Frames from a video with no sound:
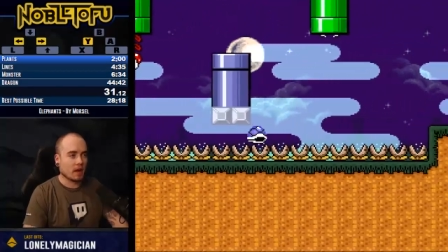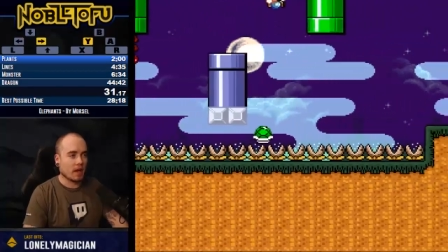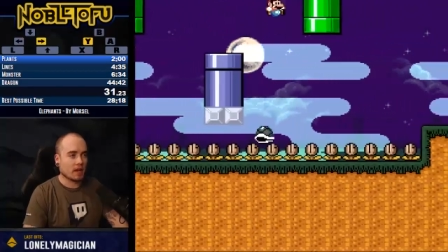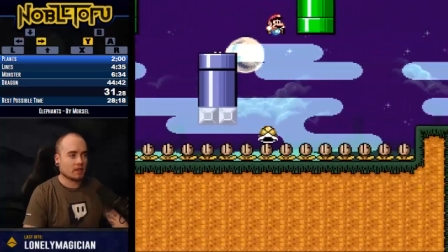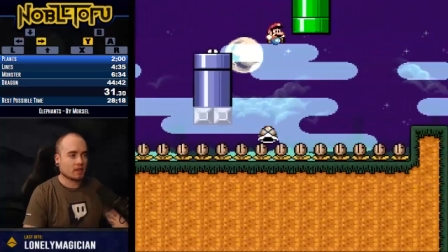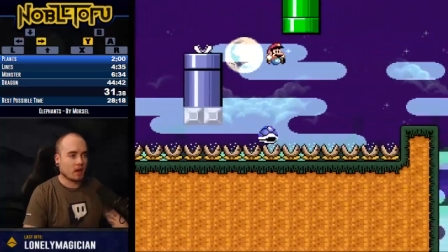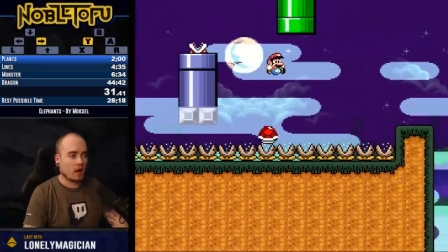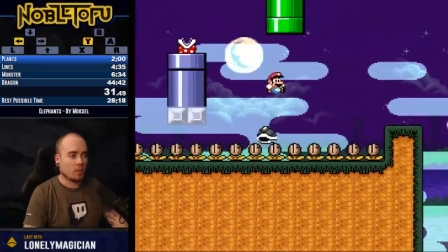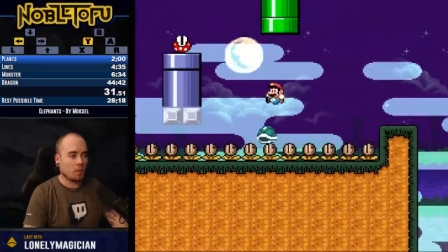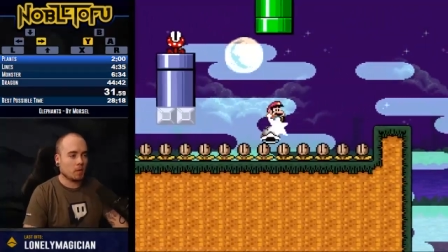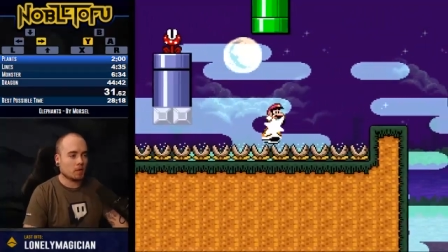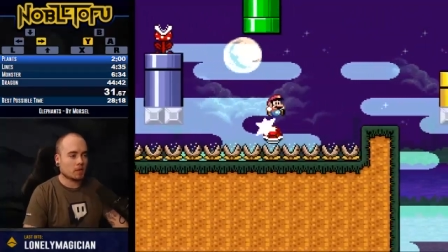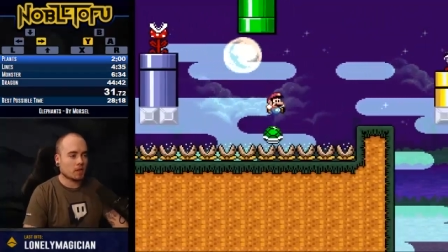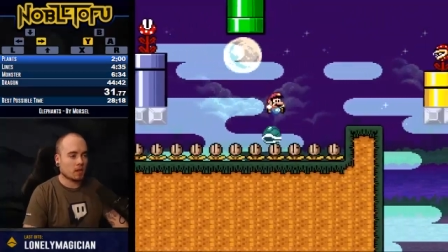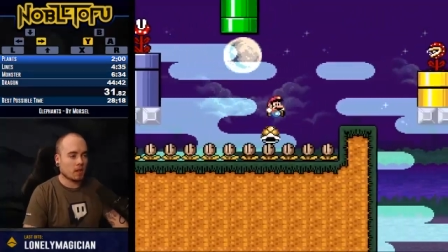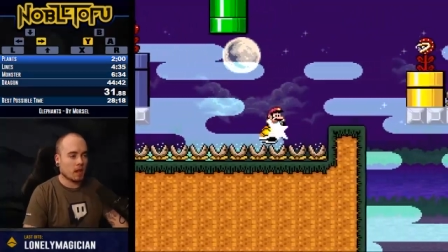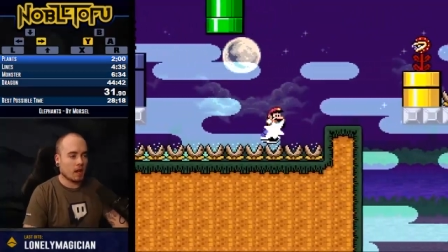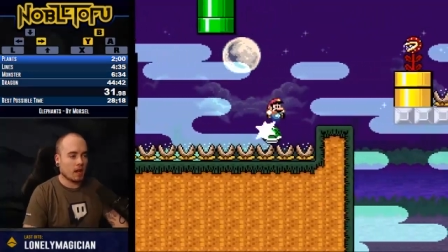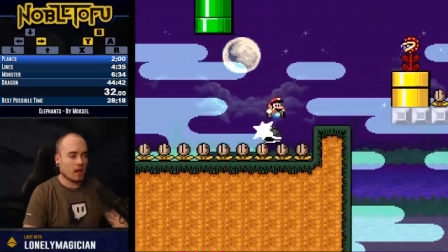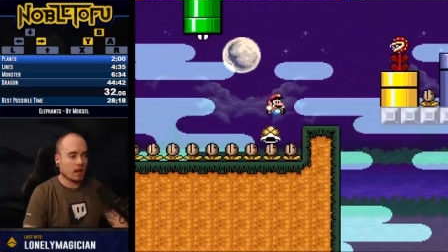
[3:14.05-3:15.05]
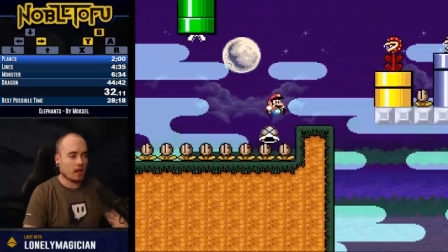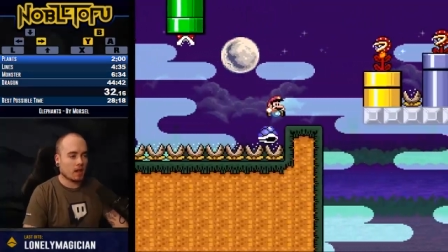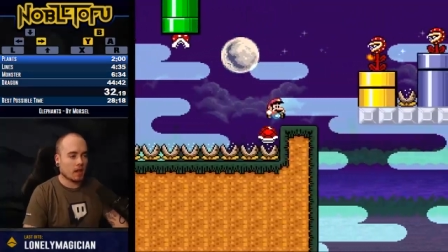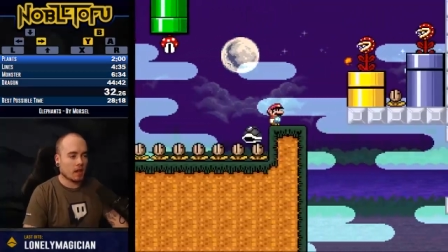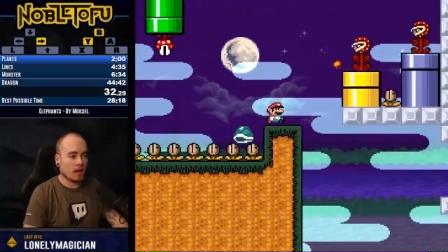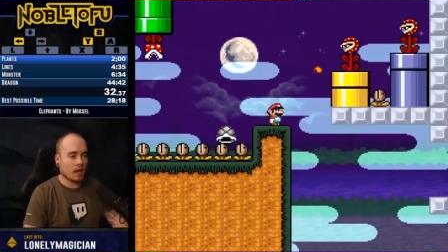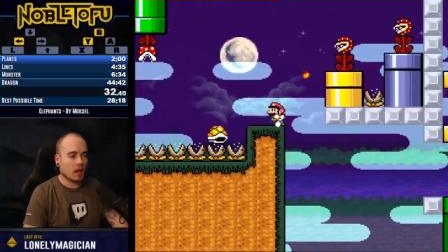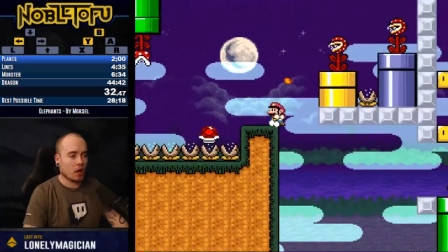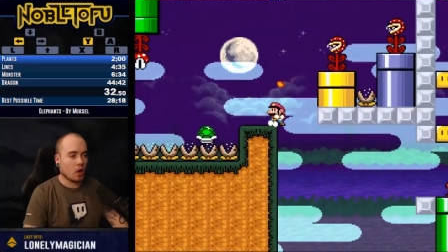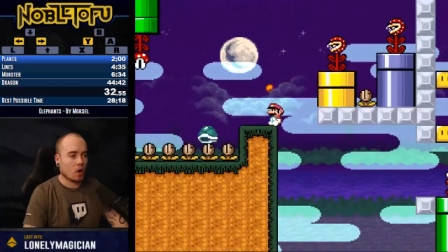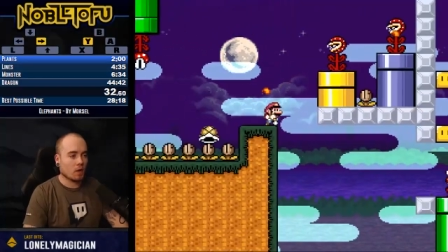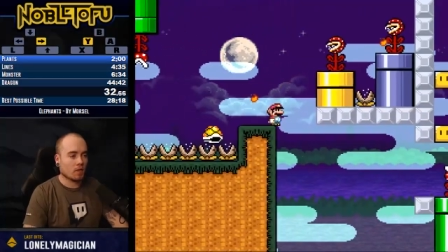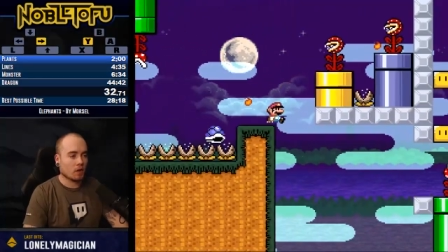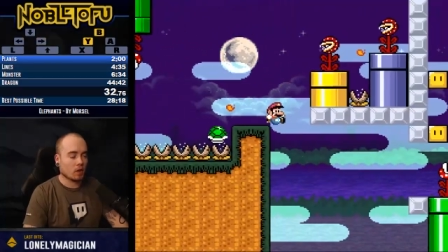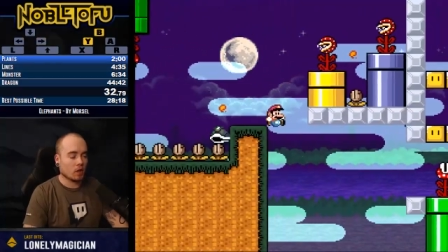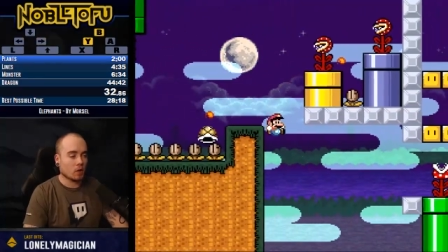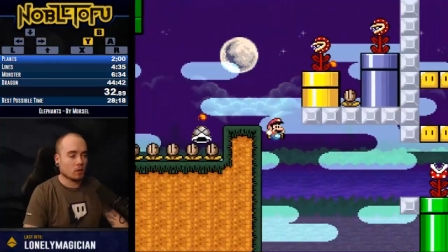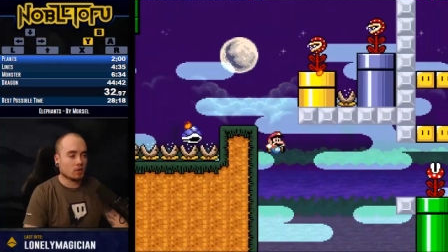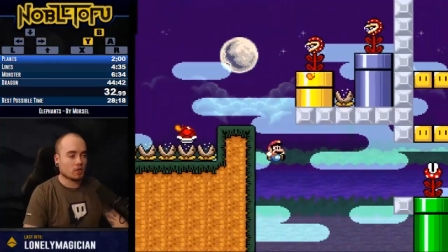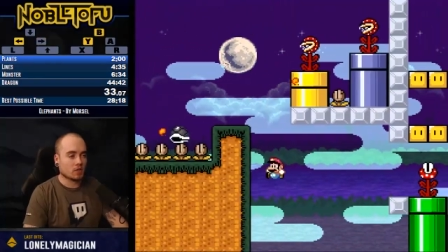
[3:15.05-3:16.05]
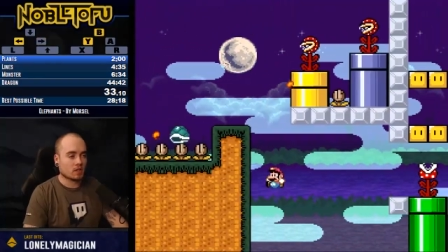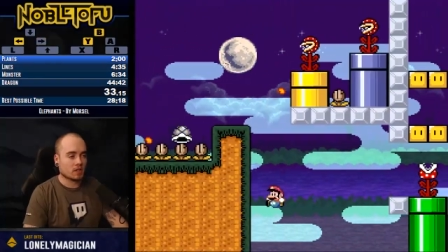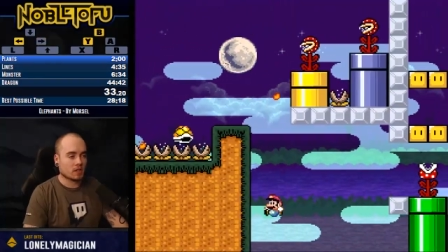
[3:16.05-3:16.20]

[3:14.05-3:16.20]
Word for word: it's almost like it overloads your